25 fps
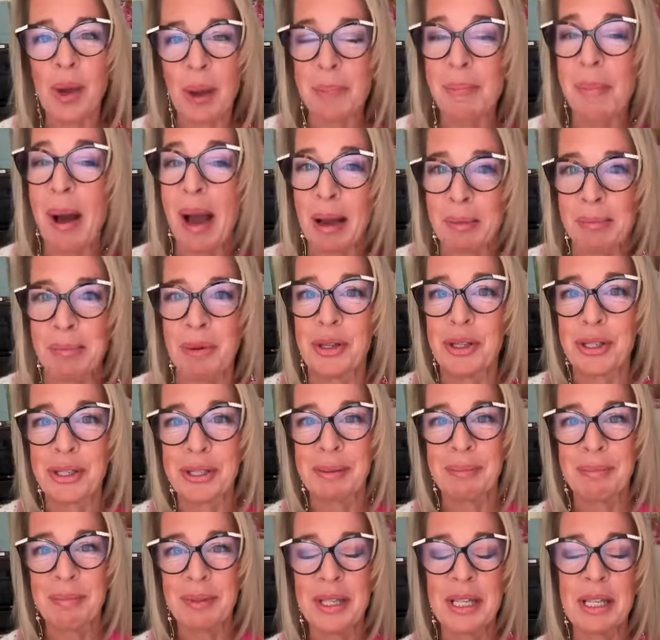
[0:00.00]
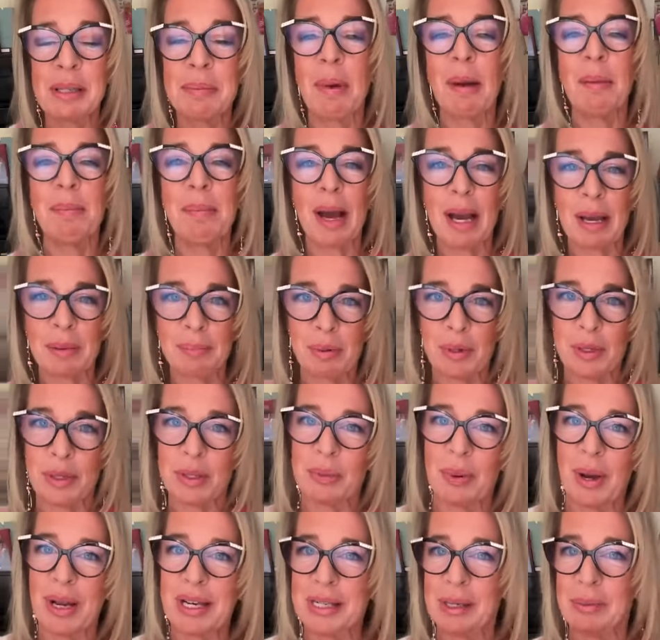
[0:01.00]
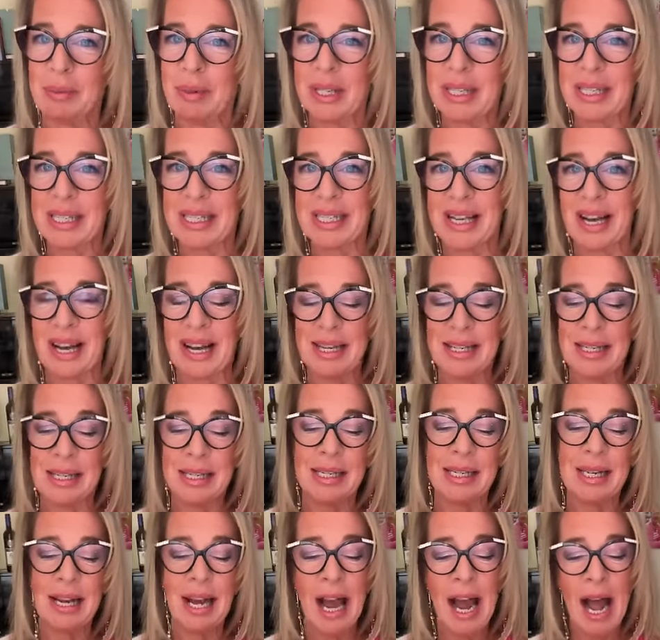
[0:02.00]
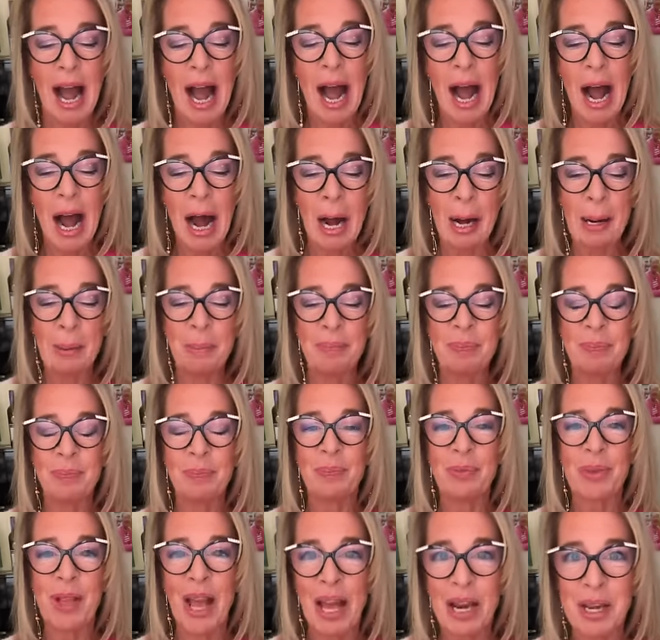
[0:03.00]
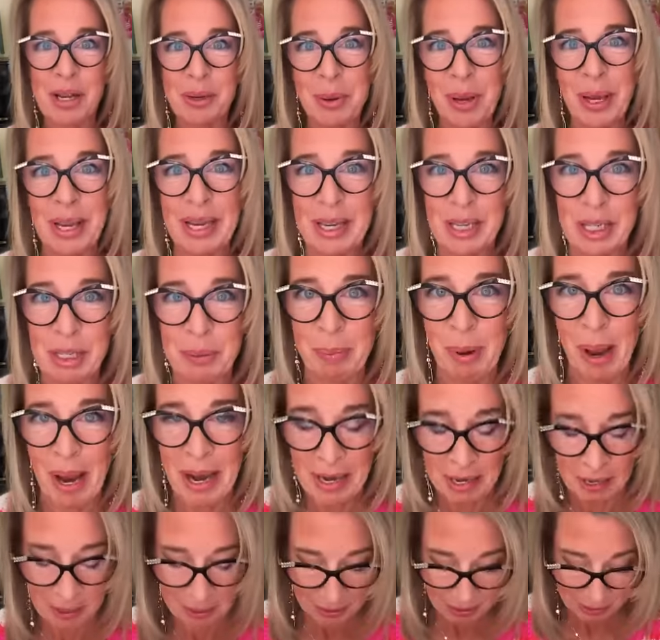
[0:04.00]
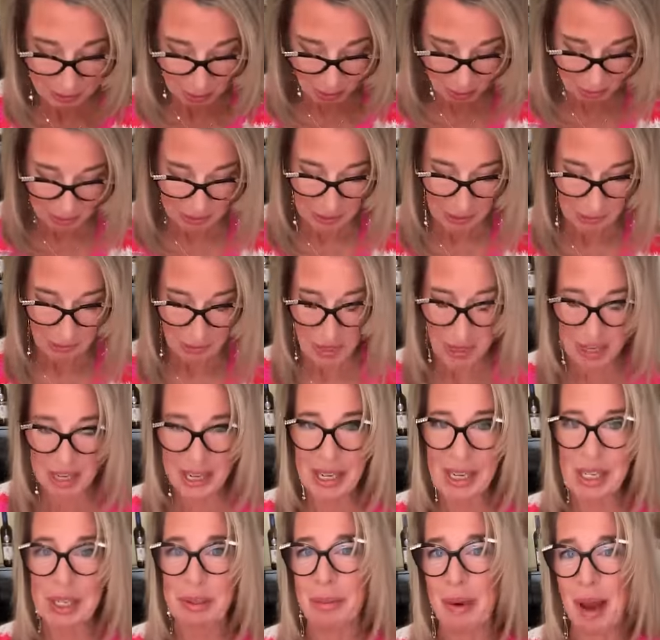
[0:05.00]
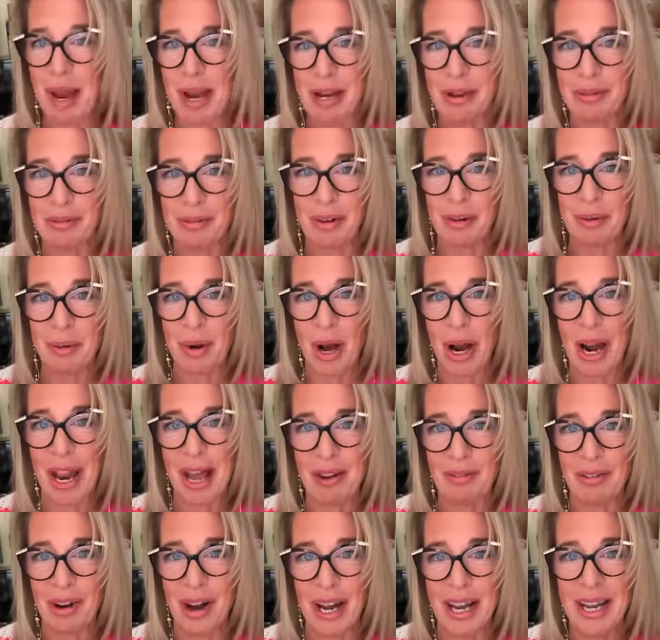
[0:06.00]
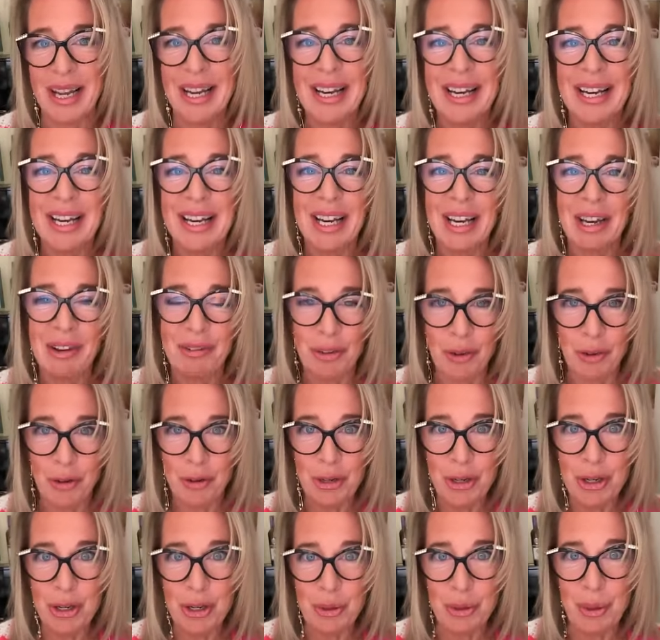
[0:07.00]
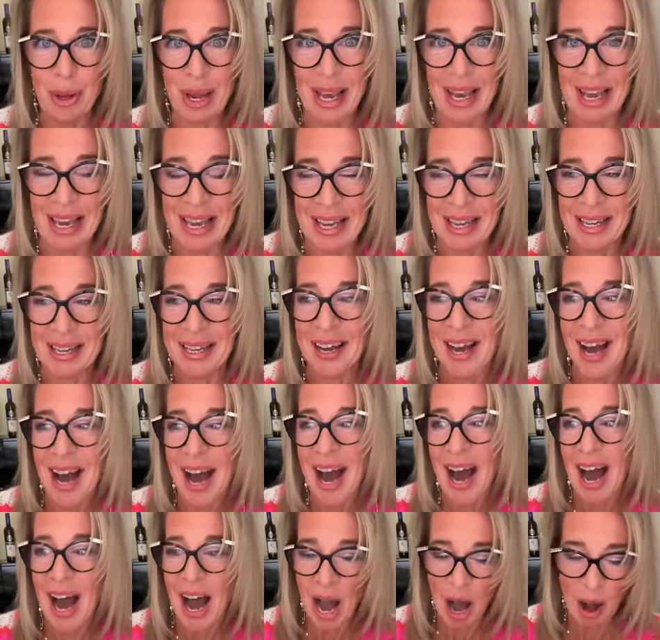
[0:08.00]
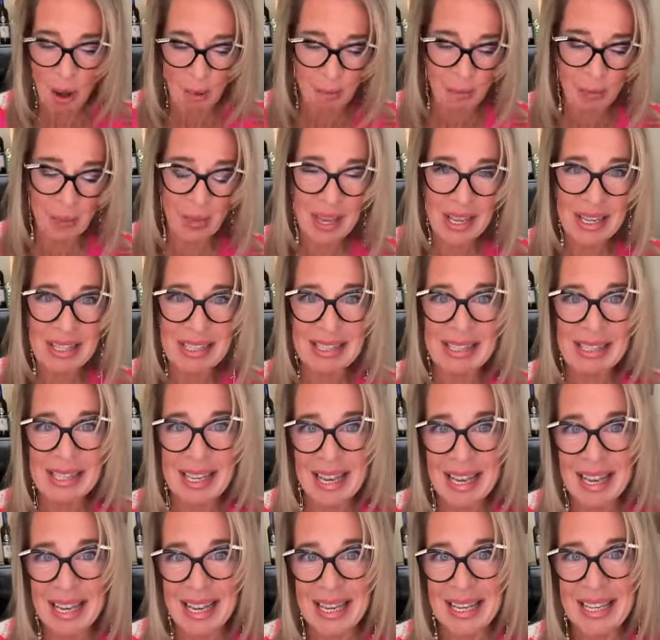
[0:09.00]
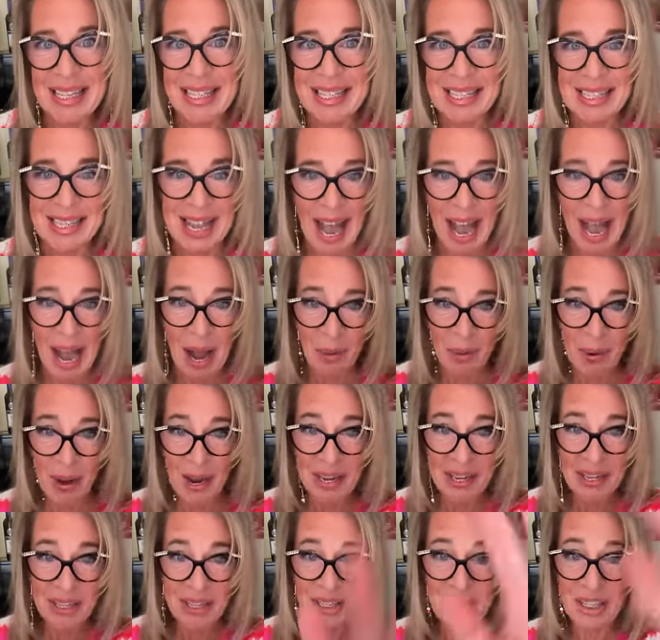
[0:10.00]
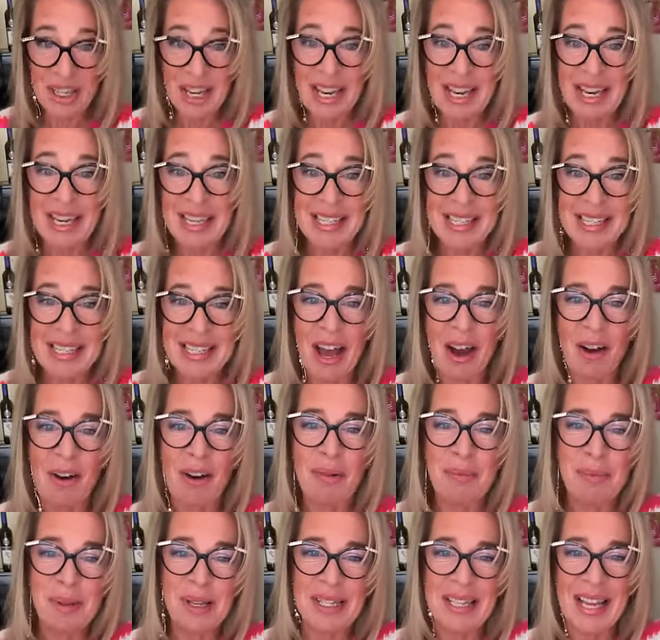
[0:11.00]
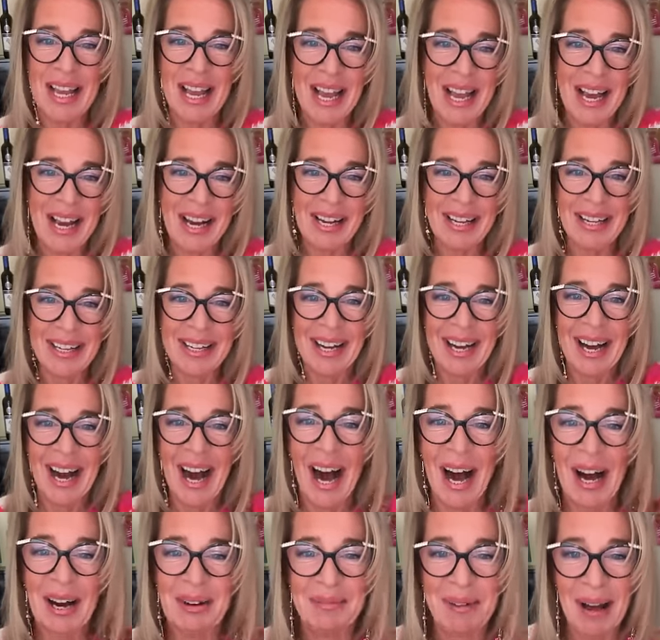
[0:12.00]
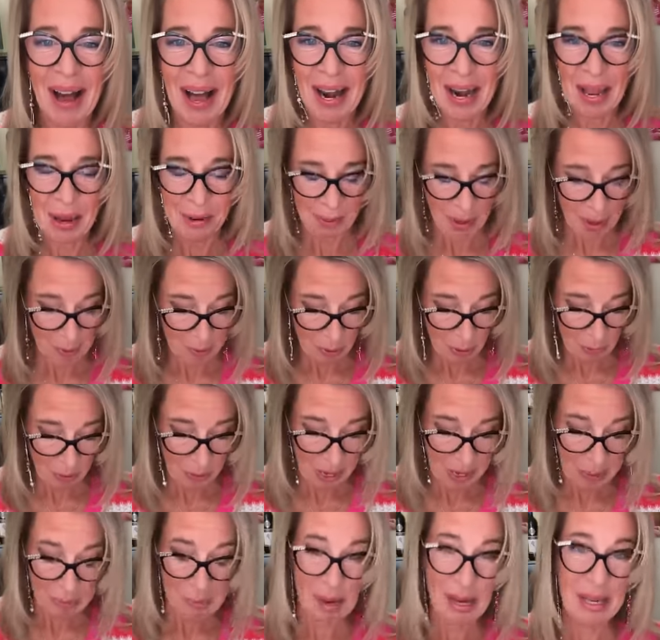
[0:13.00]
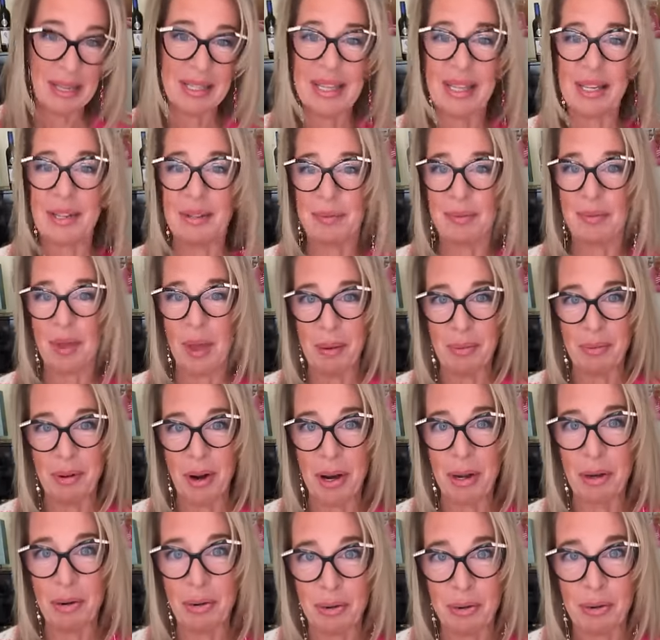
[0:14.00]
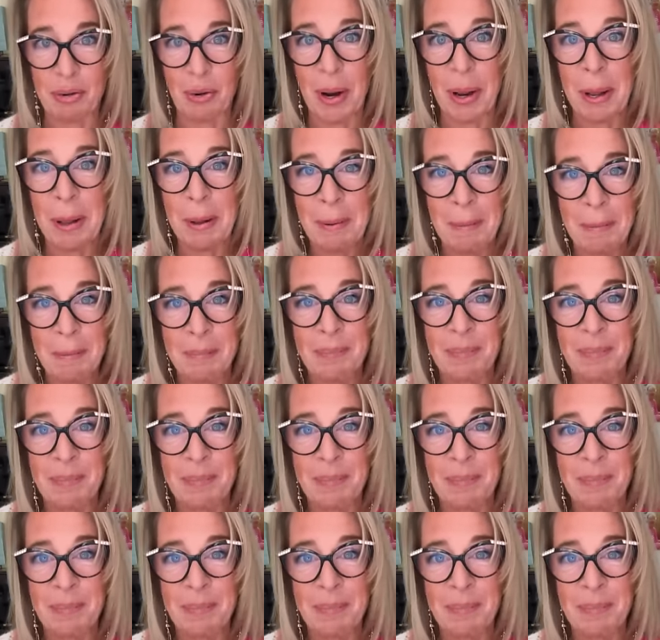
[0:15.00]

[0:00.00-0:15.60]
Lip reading: Bagpuss. This is my Bagpuss sweater, we decided. And a quick explainer, because I don't think I've done an explainer for a while, have I? If you're new here, this is our... Cheers, Durham is here. Hello, I'm not that amazing. I'm very ordinary,